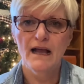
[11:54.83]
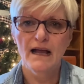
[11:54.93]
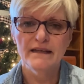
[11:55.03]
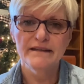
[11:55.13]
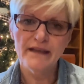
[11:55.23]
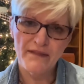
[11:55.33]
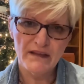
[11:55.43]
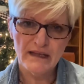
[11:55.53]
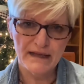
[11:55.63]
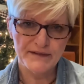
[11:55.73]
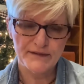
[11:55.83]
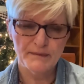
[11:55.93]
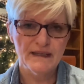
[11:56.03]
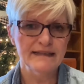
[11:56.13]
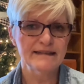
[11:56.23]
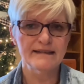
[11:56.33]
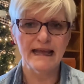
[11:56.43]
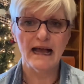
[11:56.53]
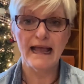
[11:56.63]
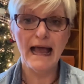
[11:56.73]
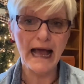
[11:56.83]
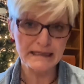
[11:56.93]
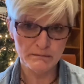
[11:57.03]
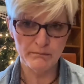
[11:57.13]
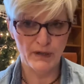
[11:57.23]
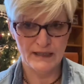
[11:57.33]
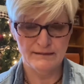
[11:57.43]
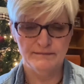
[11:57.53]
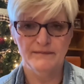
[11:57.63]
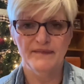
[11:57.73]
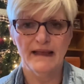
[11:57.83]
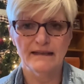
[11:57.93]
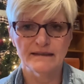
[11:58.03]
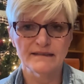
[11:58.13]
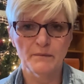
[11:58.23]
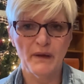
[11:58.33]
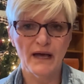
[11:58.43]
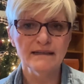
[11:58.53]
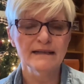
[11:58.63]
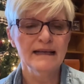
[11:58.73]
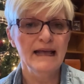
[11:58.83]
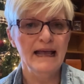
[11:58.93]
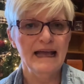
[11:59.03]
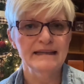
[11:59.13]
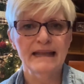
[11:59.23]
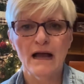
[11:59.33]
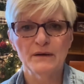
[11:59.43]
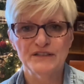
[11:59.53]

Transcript: Nonetheless, let's say I hadn't bought that Instapot and now it's